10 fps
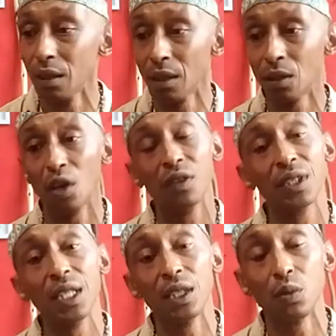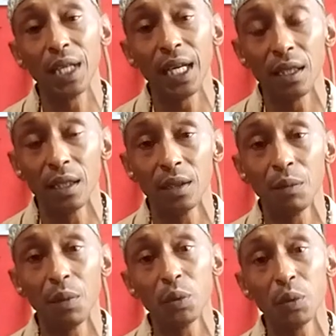conversated with elders
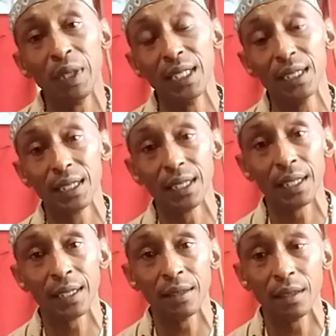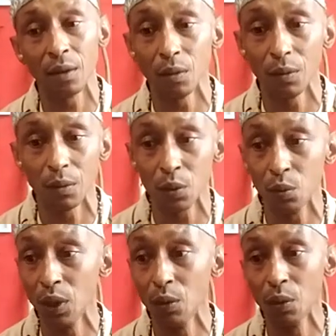about medicine and what
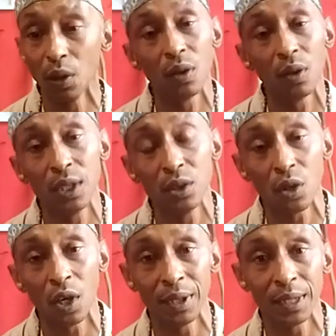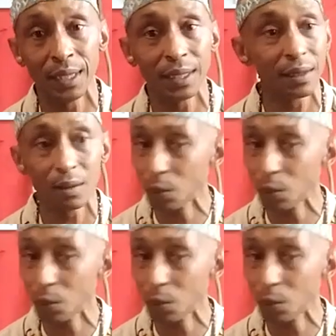we were calling trauma and things.